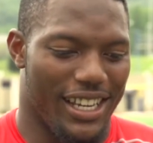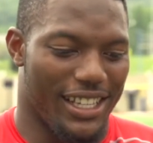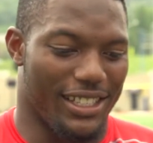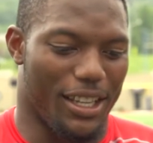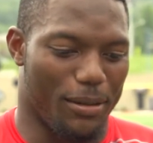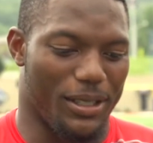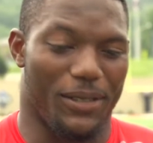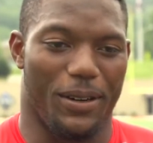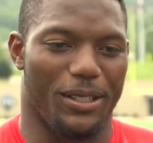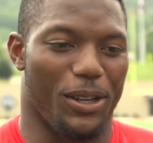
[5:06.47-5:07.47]
He's coming to the
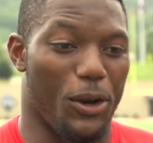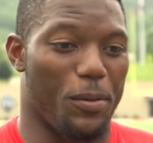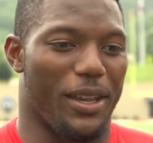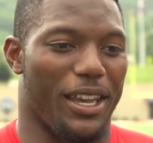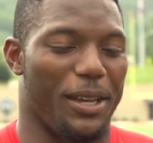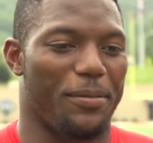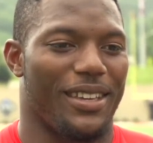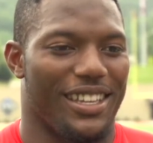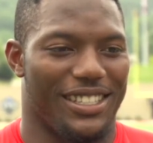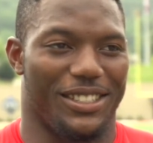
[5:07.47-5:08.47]
first home game,
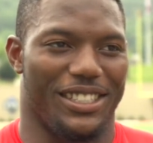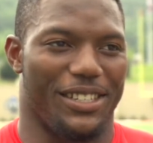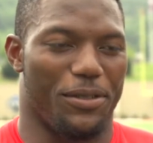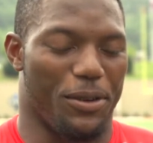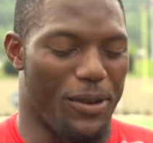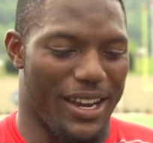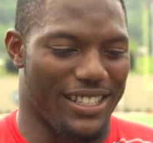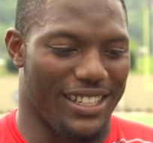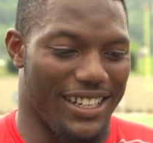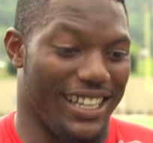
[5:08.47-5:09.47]
so it's even crazier.